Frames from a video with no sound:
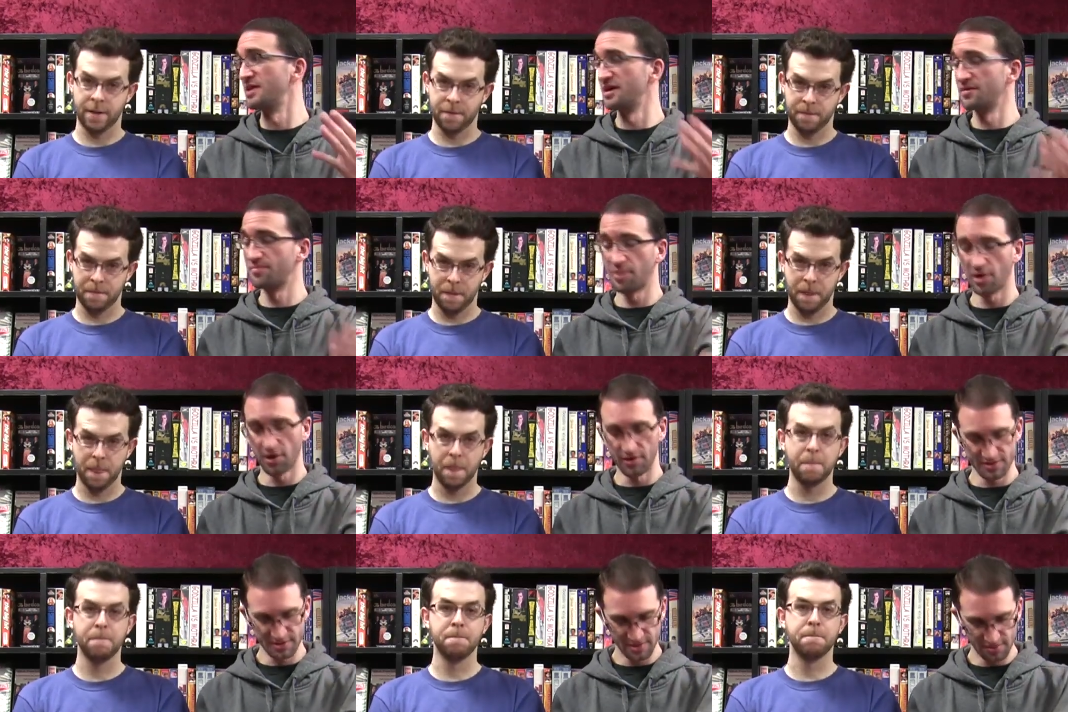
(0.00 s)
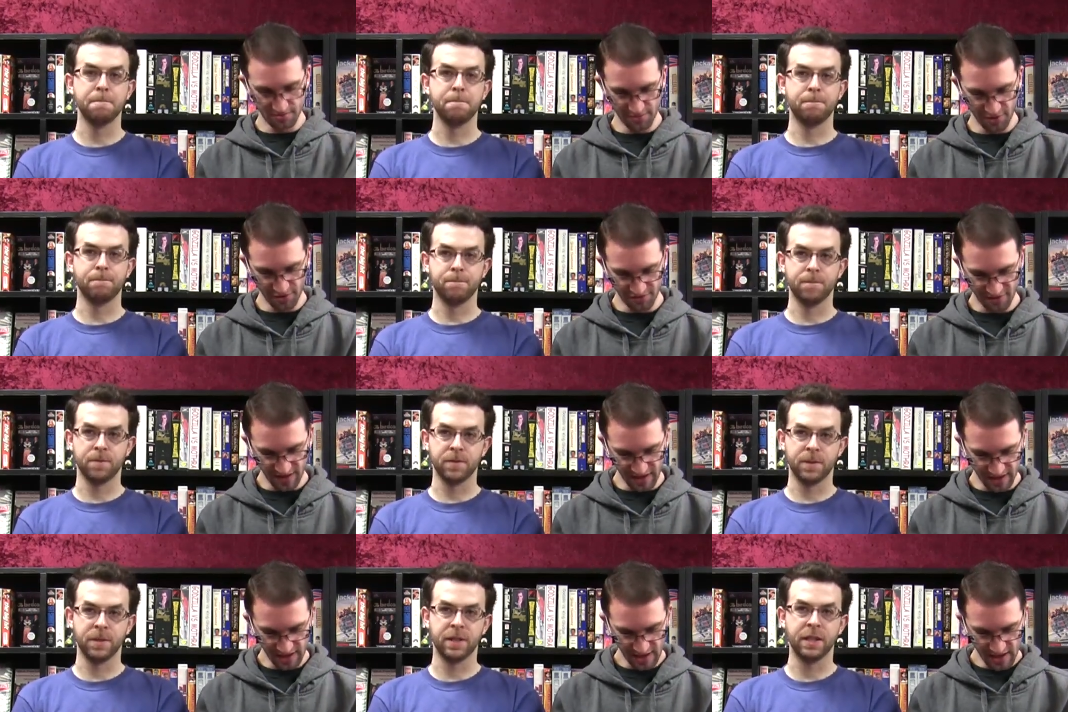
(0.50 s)
Speaker 1: of the big parts of the
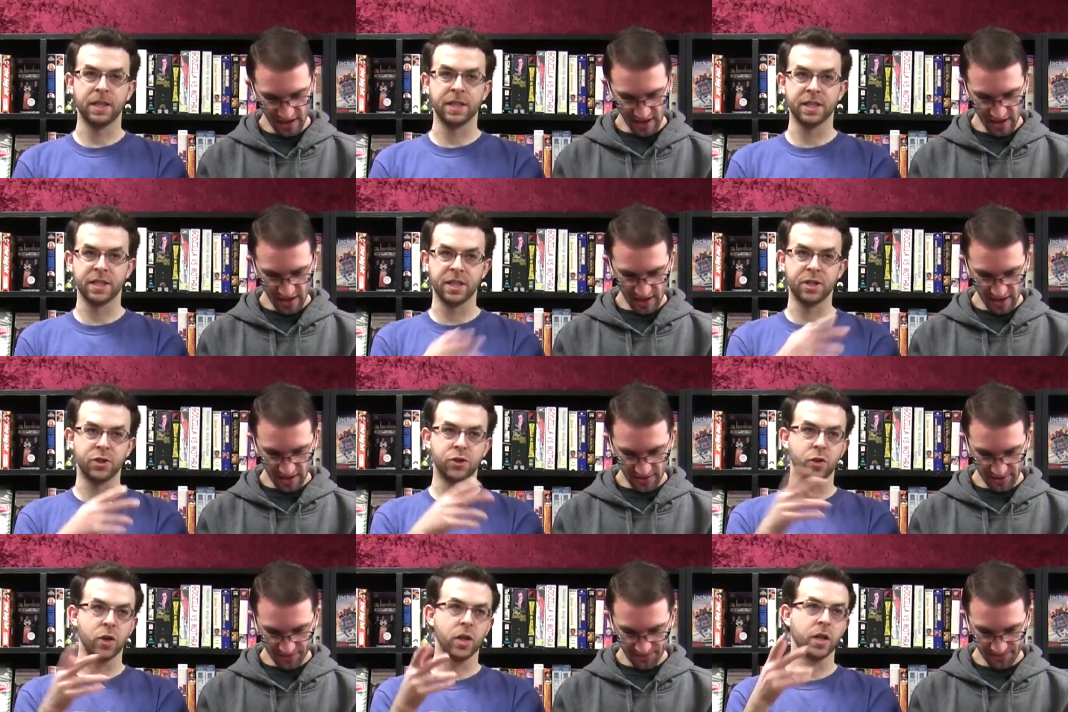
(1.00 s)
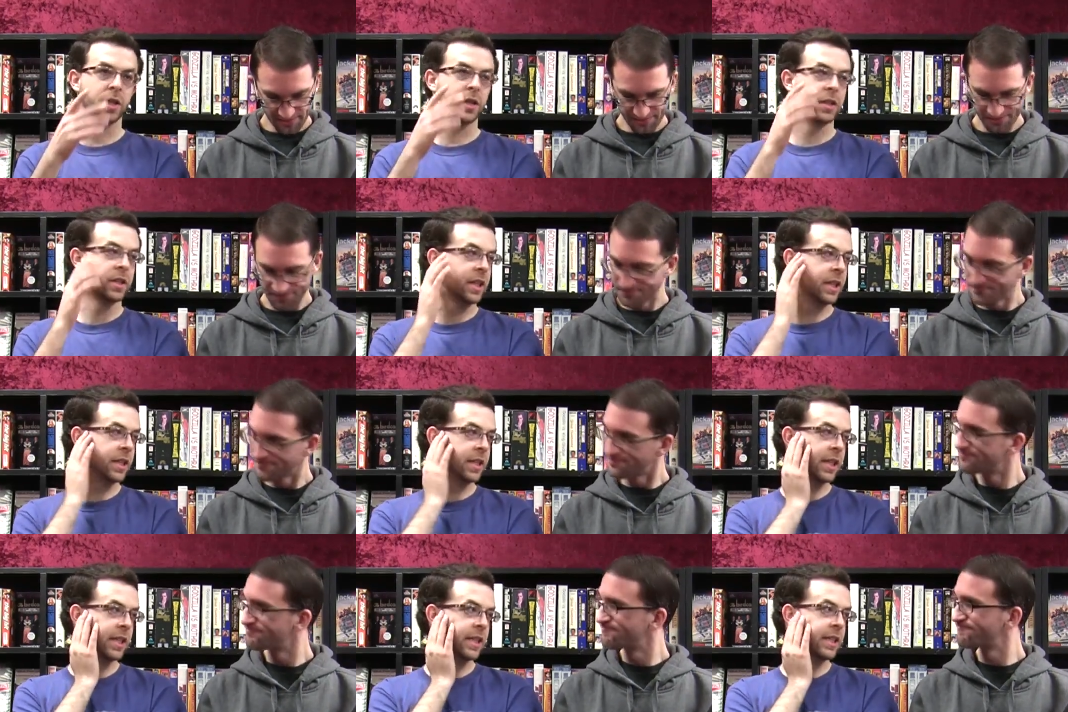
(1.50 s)
movie. Because the drug
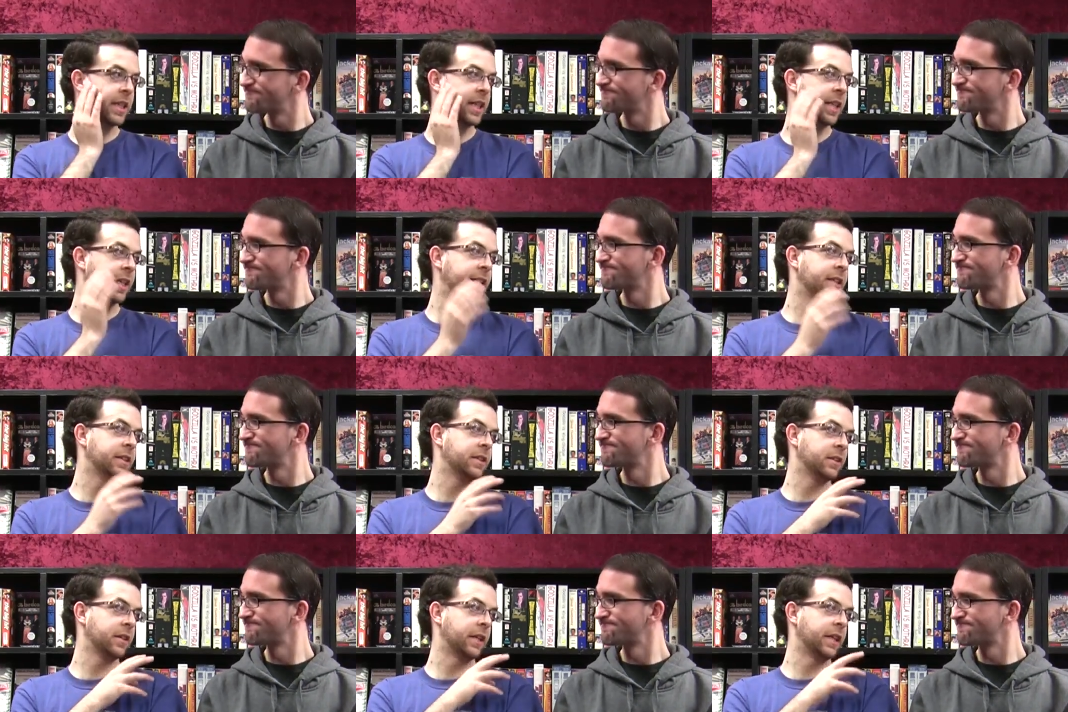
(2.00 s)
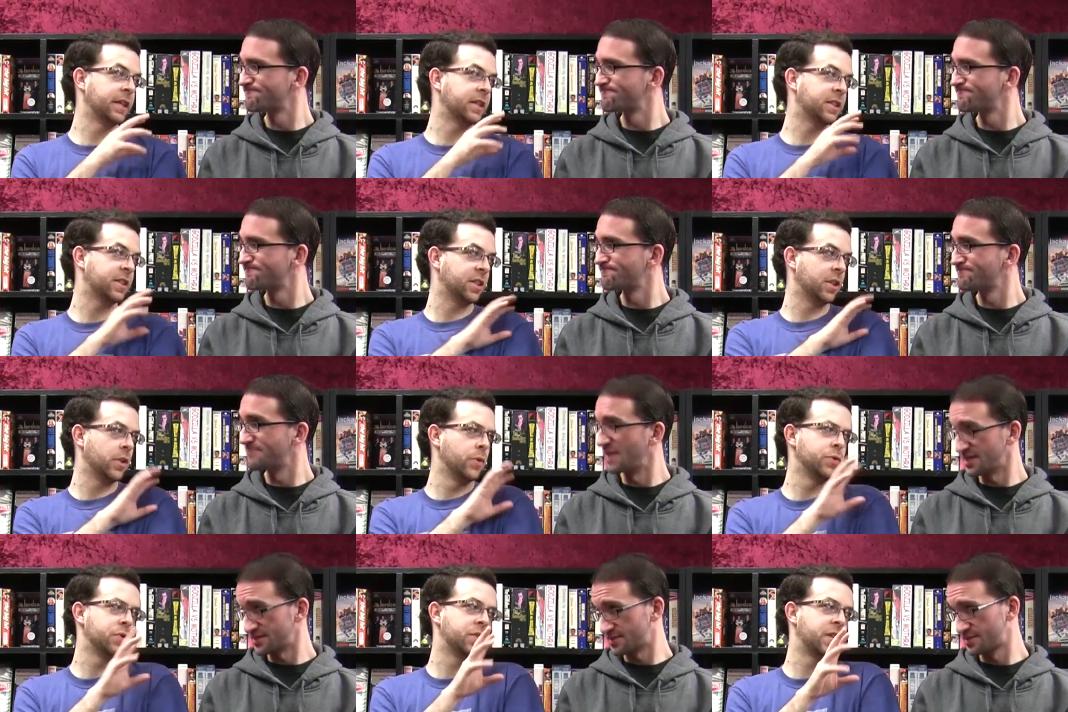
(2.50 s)
that they take like
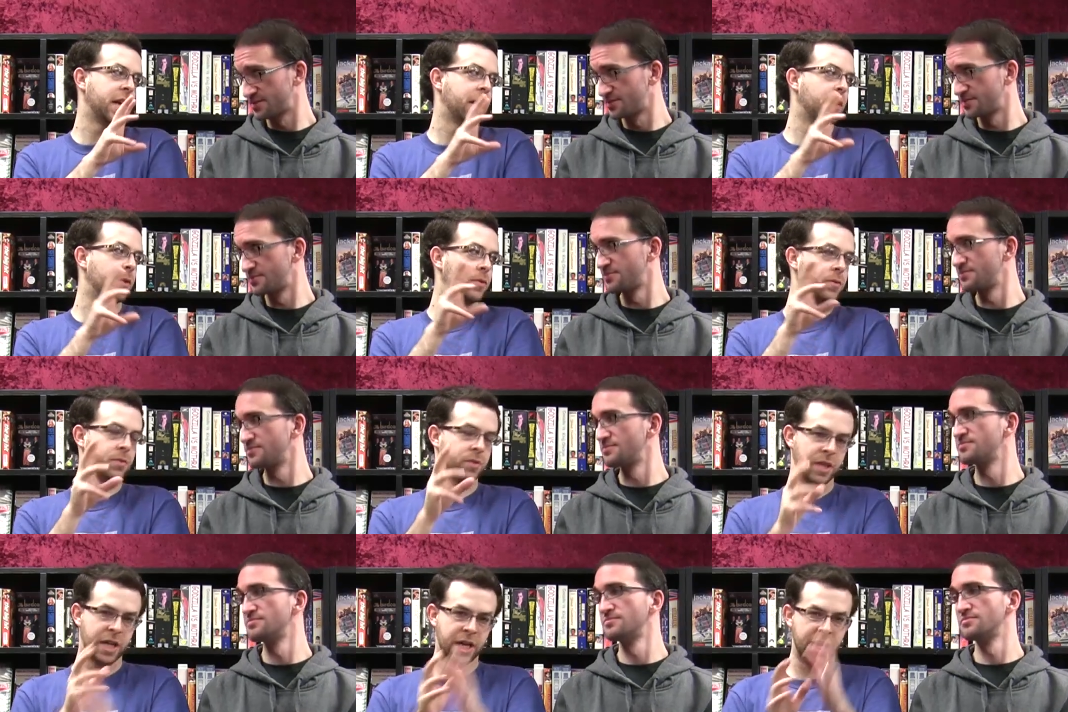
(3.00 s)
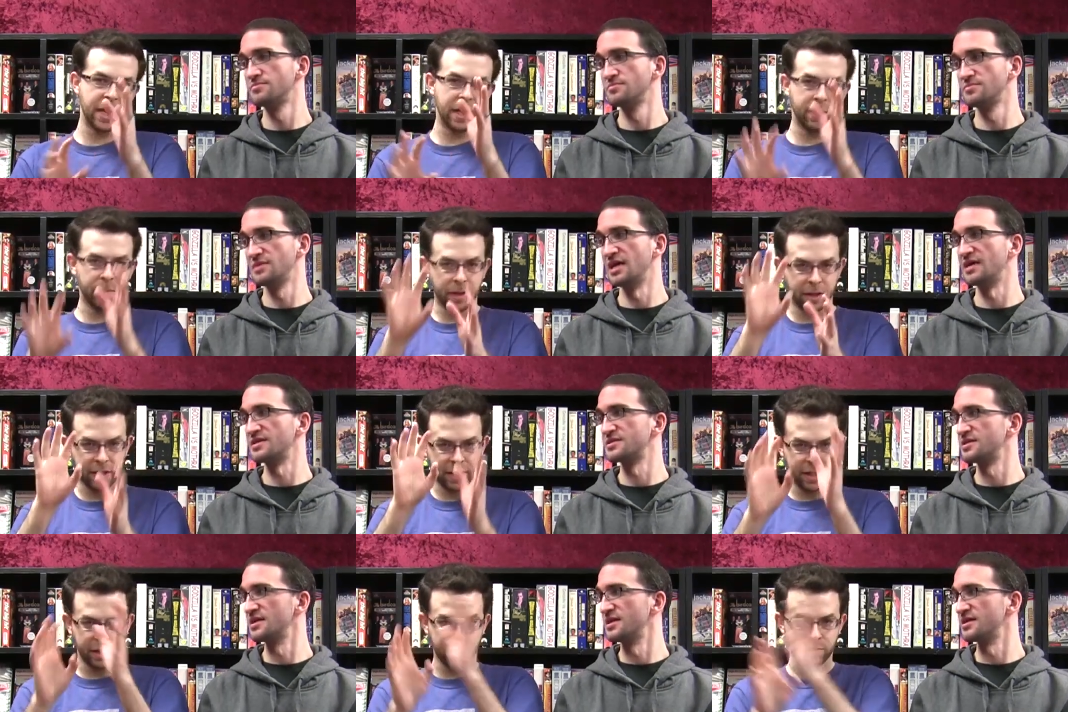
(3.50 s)
slows yes. down
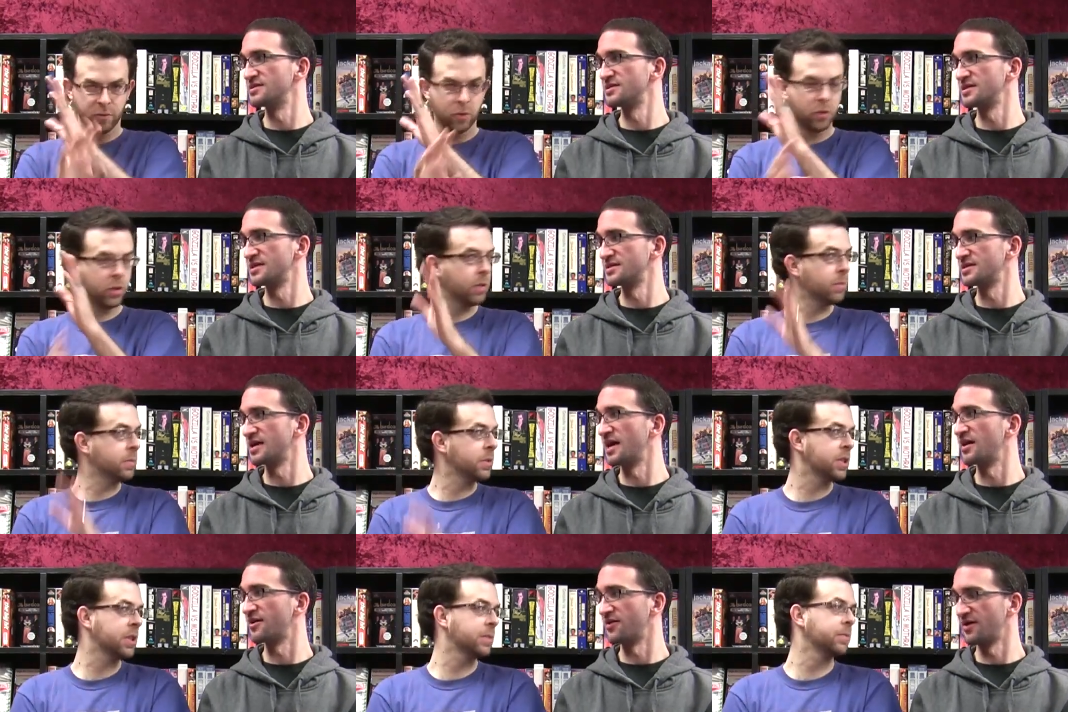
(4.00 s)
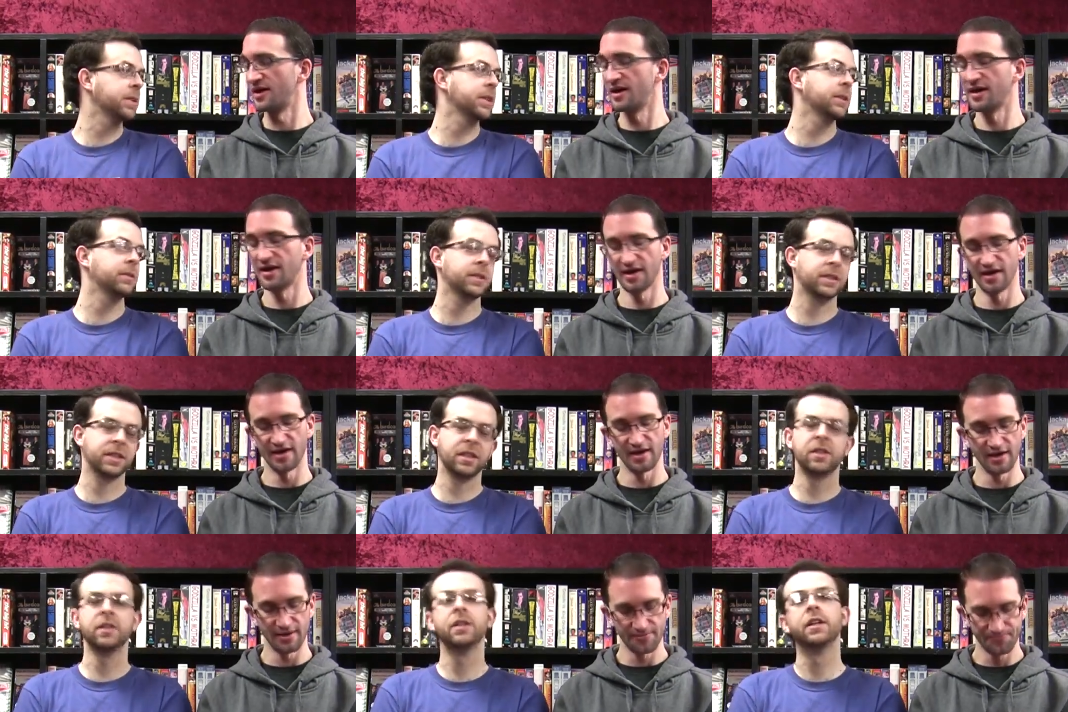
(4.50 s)
time. Yes, I think, yes, for exactly.
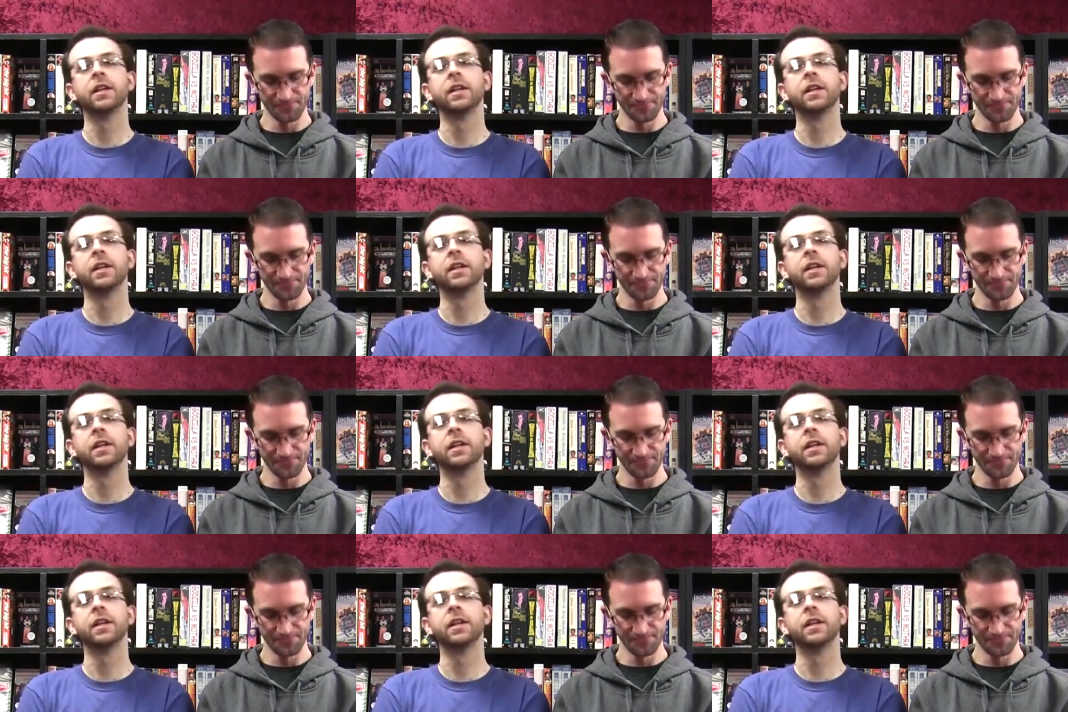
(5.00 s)
Yeah, yeah,